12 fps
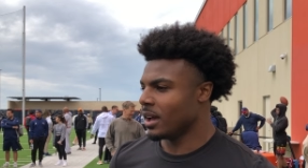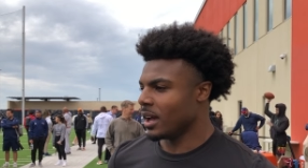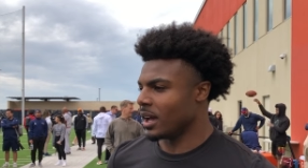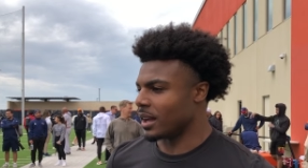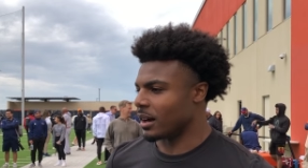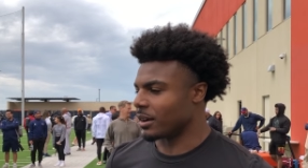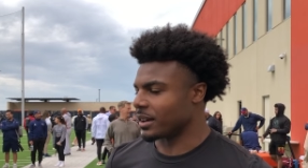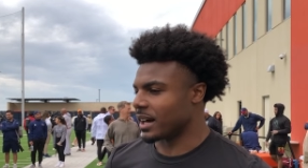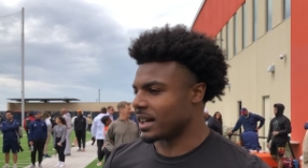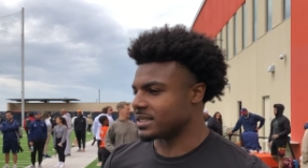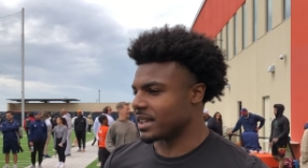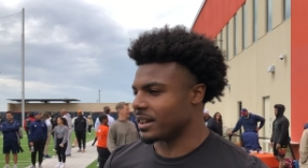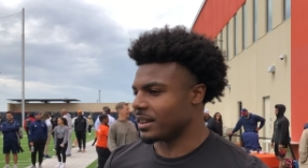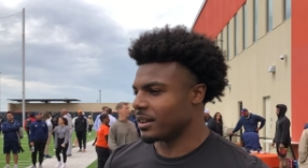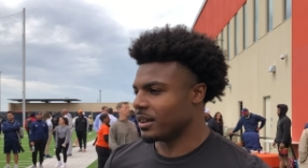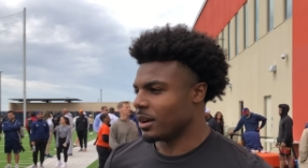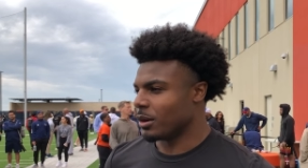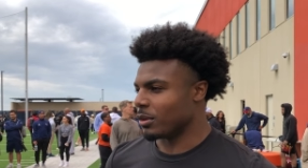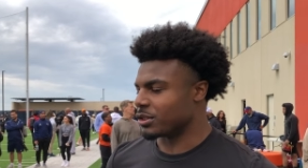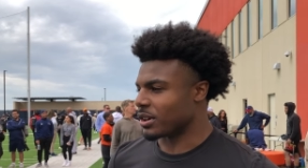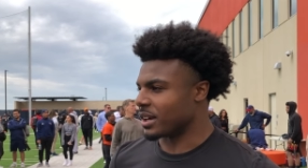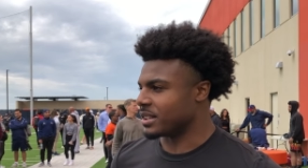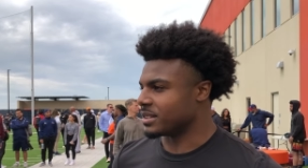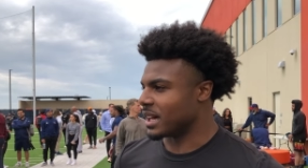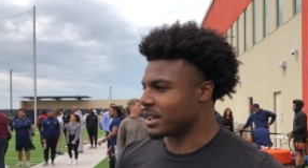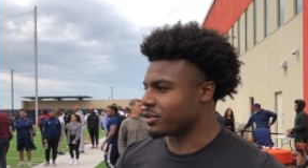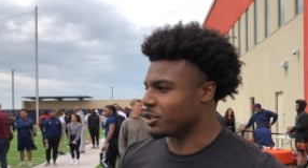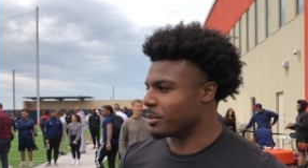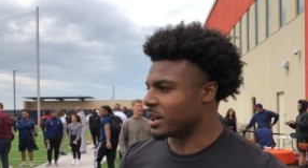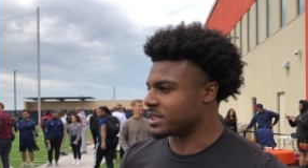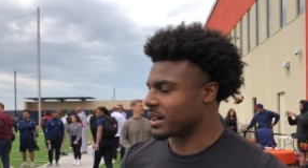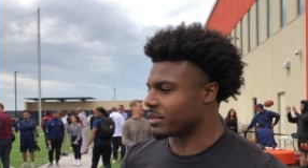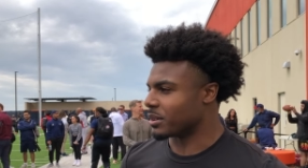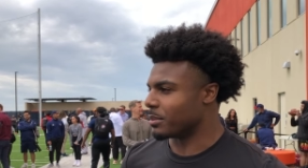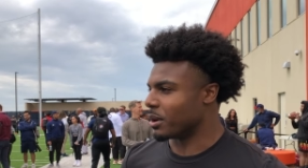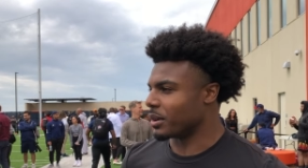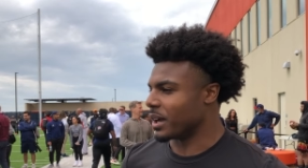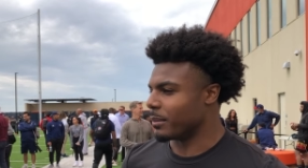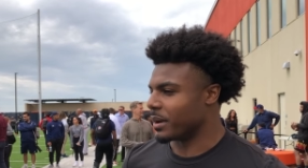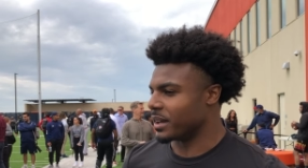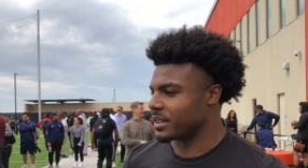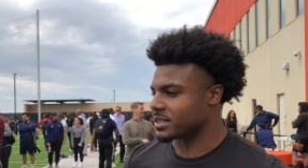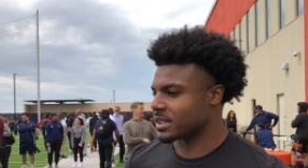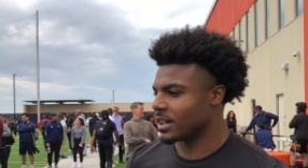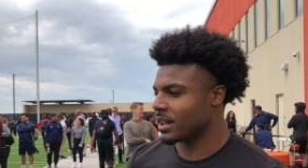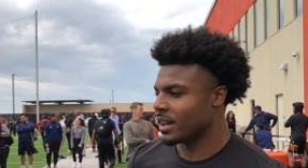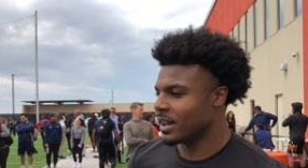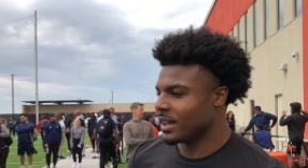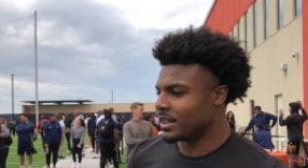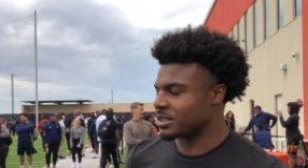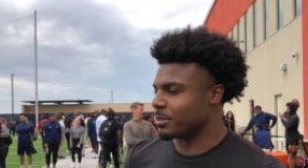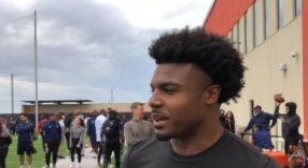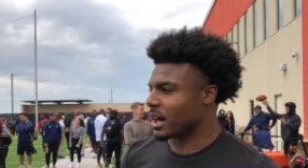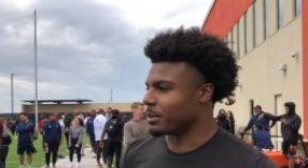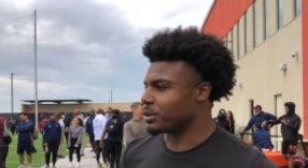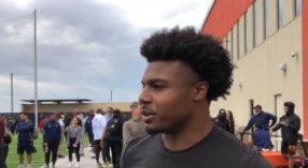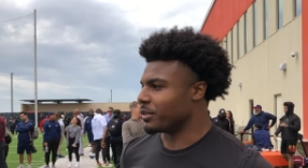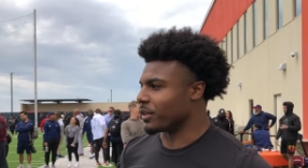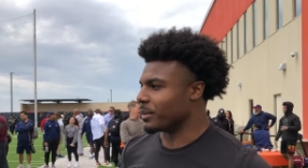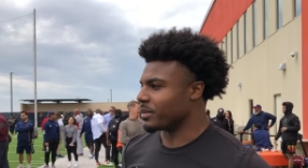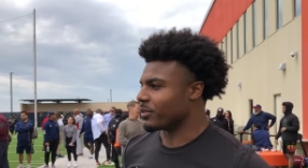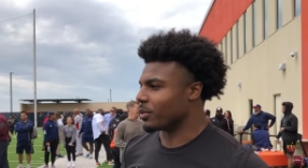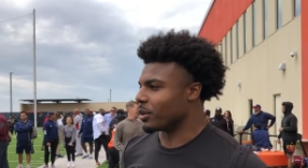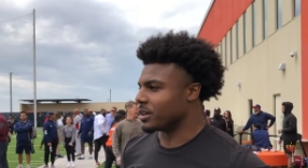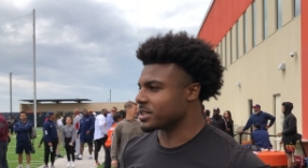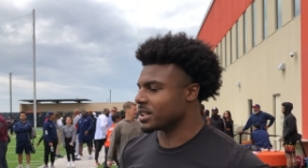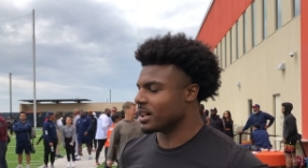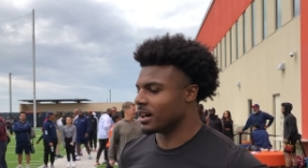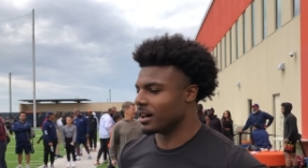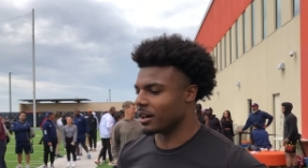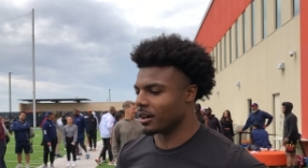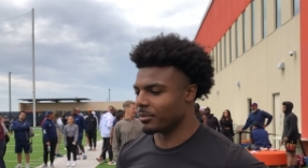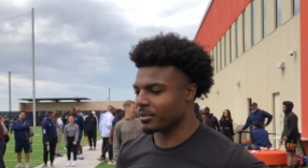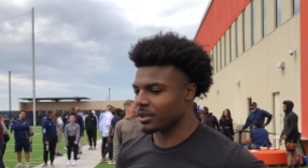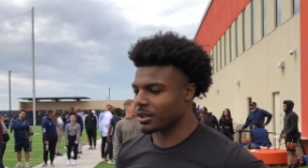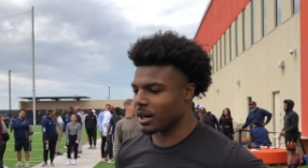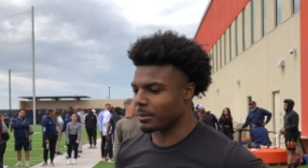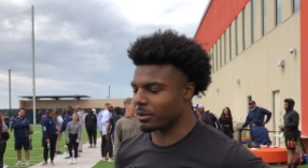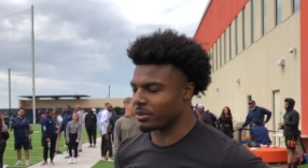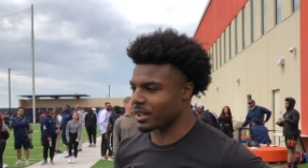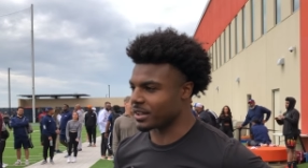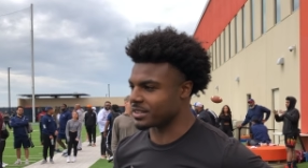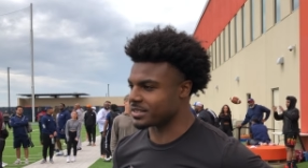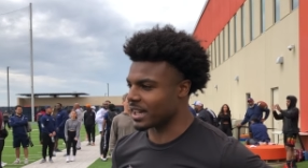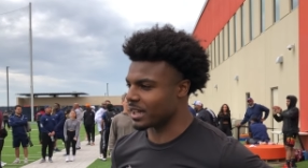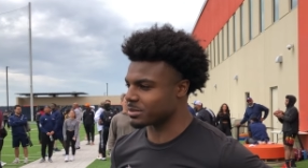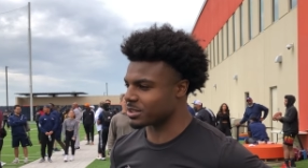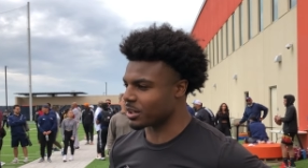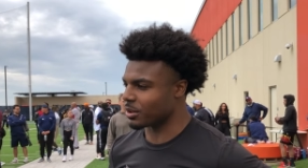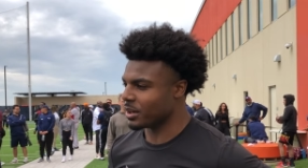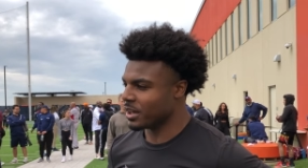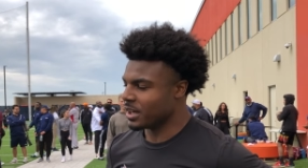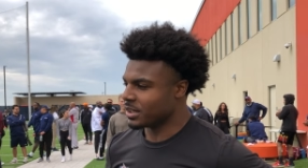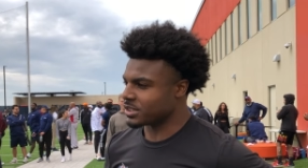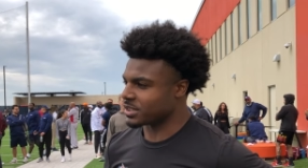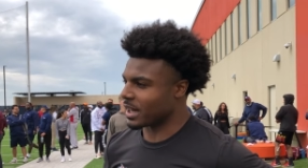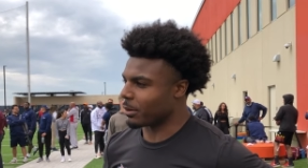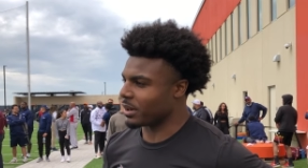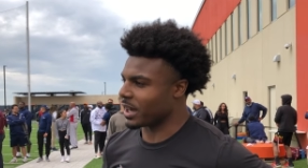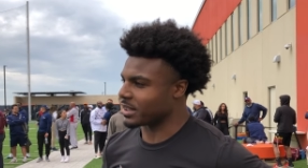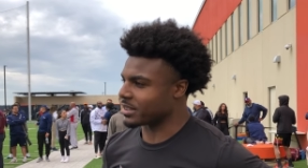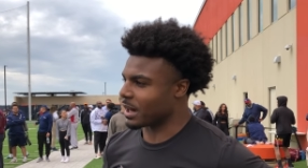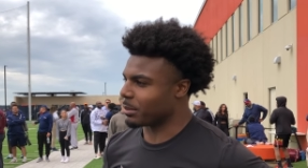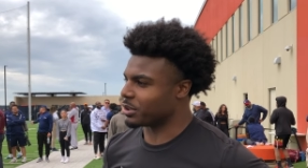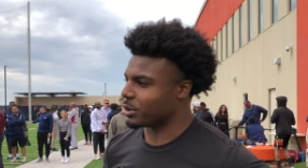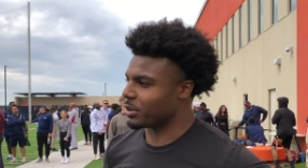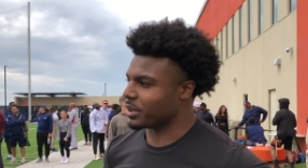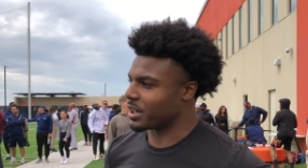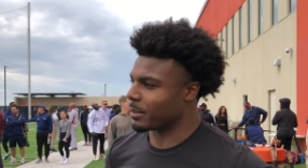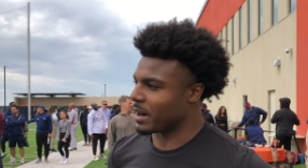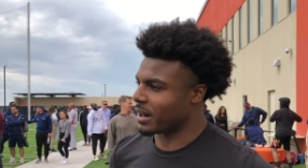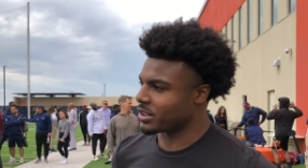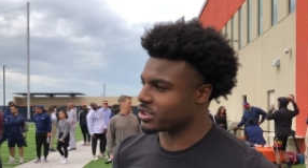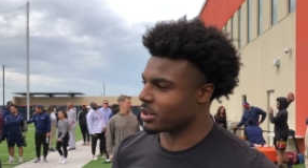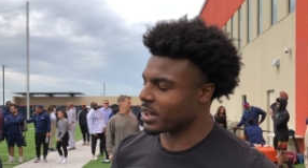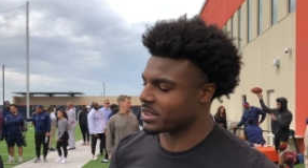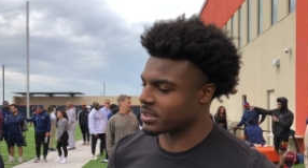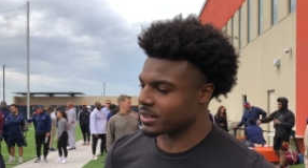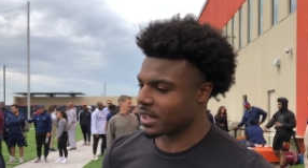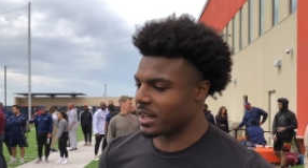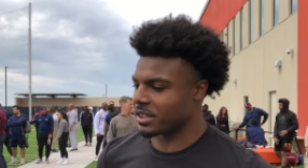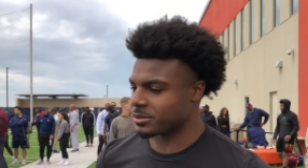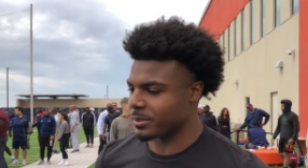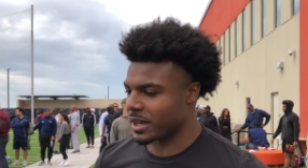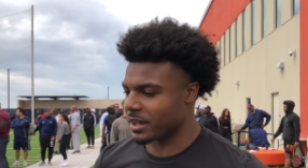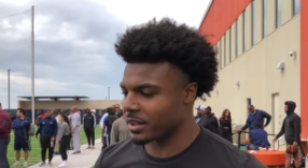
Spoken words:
and all the guys that were training these last few months after the bowl game, man, is a big opportunity for us. You know what I mean? We love this game, so just glad we got this opportunity to come out here, showcase our talents, man,